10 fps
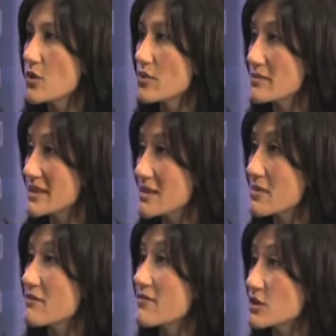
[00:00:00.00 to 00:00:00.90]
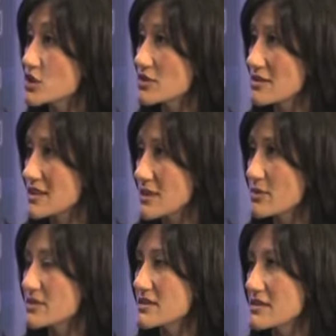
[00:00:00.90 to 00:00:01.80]
women can be functional and
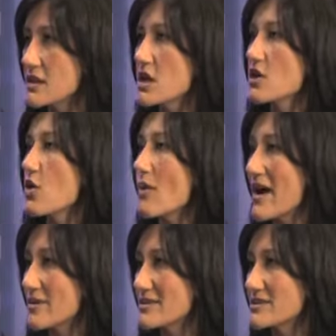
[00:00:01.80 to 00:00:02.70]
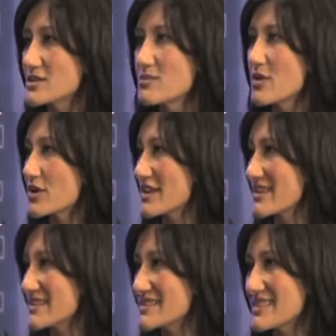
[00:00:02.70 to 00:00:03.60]
able to go out into
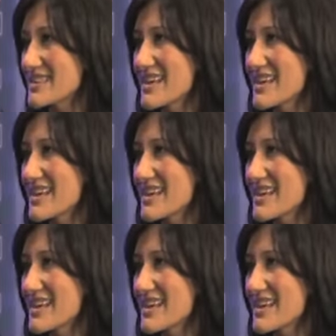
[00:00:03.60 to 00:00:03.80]
markets and,